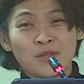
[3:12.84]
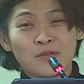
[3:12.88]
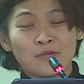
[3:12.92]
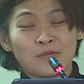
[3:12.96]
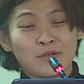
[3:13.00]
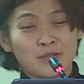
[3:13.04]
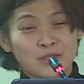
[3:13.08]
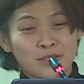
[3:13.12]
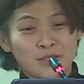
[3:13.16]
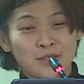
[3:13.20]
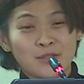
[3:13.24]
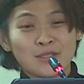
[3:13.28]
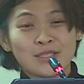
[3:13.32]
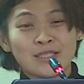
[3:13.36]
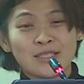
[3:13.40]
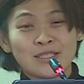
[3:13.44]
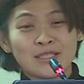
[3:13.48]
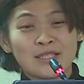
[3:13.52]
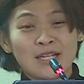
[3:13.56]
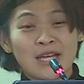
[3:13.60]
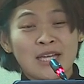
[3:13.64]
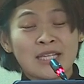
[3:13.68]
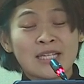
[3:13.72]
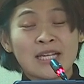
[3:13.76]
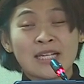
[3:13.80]
For a
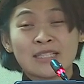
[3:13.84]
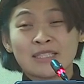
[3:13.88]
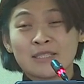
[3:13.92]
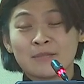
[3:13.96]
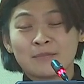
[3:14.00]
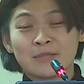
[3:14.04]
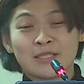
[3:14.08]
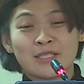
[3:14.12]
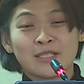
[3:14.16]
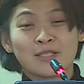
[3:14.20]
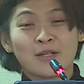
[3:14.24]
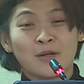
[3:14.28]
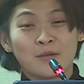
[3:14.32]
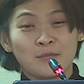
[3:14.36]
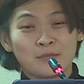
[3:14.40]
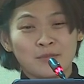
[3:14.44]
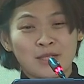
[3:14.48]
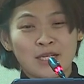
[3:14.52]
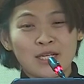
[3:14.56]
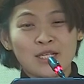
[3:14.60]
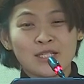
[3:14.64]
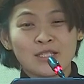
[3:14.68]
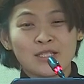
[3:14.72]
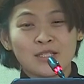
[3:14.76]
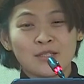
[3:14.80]
doctor, an SMC
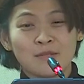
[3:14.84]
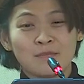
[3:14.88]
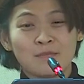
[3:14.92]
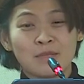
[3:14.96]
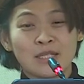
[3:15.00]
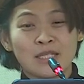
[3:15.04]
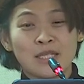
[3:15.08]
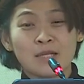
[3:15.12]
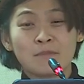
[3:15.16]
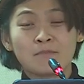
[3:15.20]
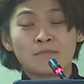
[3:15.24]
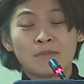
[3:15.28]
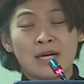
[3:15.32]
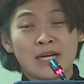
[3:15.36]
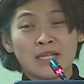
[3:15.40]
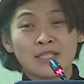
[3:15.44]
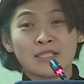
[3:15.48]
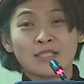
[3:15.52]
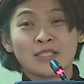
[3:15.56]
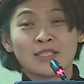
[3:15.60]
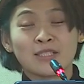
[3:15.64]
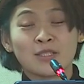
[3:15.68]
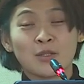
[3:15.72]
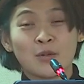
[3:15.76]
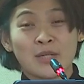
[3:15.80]
complaint may take
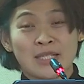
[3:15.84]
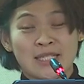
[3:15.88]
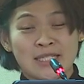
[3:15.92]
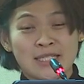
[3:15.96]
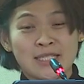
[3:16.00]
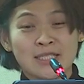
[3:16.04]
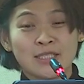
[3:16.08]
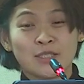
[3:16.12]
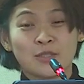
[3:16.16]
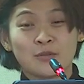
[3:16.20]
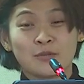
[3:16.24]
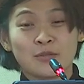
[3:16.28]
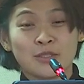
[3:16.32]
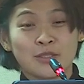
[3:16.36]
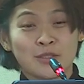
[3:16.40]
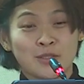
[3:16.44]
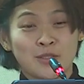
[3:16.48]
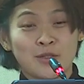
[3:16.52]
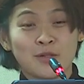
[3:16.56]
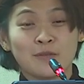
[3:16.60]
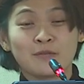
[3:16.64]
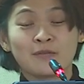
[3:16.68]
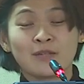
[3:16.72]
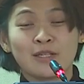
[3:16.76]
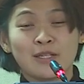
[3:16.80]
months or years to
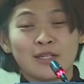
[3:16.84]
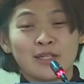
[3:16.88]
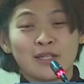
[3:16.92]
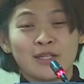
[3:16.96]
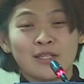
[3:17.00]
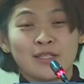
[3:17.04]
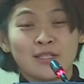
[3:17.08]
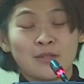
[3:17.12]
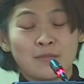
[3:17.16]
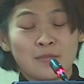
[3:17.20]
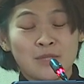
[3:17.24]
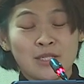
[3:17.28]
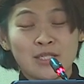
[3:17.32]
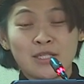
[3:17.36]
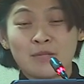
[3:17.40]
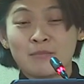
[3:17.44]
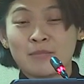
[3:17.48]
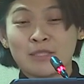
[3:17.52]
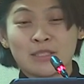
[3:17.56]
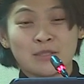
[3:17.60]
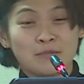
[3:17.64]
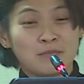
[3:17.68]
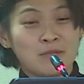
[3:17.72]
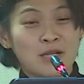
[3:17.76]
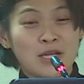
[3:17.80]
resolve. The media
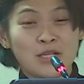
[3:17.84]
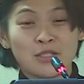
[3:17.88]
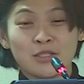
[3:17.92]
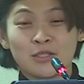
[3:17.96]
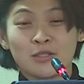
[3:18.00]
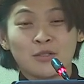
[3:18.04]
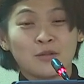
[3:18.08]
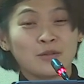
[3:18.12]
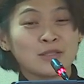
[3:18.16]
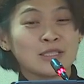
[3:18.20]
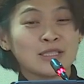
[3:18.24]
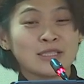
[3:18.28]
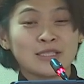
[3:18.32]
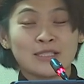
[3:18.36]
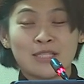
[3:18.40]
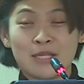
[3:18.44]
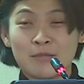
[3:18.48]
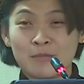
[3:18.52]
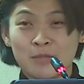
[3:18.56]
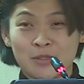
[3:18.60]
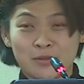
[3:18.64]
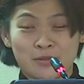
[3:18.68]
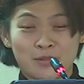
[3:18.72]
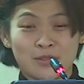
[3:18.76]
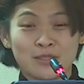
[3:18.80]
may splash a doctor's
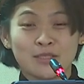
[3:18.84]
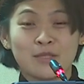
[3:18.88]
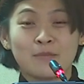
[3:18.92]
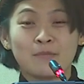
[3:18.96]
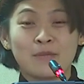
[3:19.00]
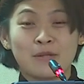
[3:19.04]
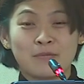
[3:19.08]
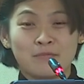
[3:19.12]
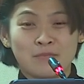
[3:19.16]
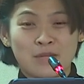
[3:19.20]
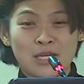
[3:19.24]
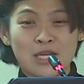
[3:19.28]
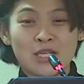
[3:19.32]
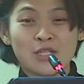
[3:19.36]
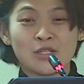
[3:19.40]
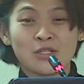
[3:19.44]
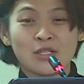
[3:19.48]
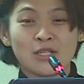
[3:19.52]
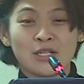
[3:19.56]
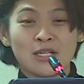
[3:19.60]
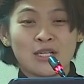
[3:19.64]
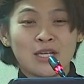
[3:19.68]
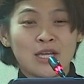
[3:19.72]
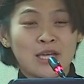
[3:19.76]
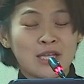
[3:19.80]
name across the main page
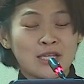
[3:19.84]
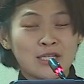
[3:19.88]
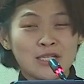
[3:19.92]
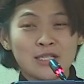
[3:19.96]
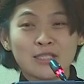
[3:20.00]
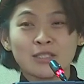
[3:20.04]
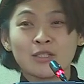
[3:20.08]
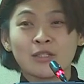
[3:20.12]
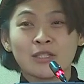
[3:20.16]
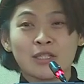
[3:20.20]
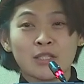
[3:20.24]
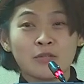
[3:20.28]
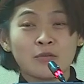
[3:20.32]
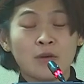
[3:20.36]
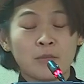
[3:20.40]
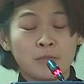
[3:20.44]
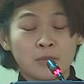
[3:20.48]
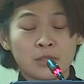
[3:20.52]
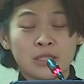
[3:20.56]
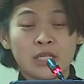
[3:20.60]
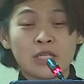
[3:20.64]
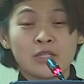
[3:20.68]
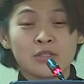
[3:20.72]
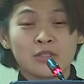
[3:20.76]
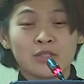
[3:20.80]
and his or her
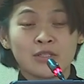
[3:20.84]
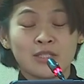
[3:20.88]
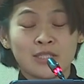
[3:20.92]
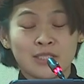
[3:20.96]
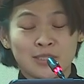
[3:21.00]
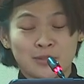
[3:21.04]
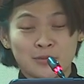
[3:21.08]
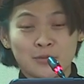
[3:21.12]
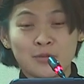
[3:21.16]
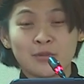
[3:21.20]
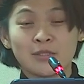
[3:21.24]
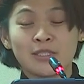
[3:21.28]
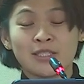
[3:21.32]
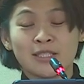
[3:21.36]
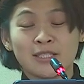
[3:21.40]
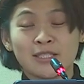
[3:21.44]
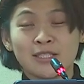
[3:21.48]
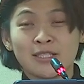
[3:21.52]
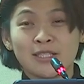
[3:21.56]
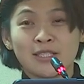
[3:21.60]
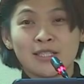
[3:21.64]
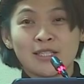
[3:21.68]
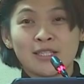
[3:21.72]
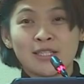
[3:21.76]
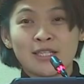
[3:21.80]
reputation is ruined,
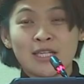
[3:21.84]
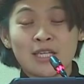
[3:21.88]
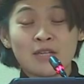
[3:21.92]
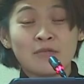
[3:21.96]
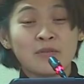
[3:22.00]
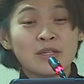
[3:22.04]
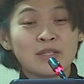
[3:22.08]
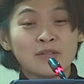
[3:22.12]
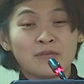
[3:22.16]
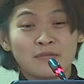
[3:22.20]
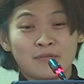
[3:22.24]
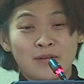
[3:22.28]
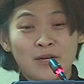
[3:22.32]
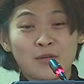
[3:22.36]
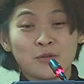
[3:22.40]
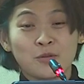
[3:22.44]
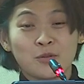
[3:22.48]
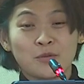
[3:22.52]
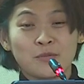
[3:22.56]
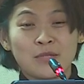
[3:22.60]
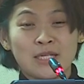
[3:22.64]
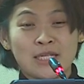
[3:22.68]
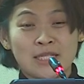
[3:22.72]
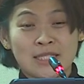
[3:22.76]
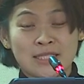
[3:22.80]
even if found
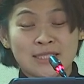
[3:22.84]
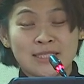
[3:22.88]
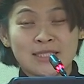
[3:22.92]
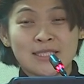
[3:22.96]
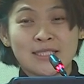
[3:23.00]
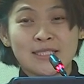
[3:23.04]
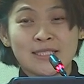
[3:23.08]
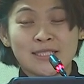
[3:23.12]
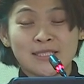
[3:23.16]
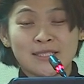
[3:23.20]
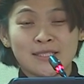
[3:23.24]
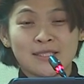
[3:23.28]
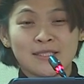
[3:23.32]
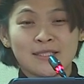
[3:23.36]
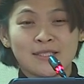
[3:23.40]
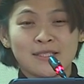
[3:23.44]
to be innocent.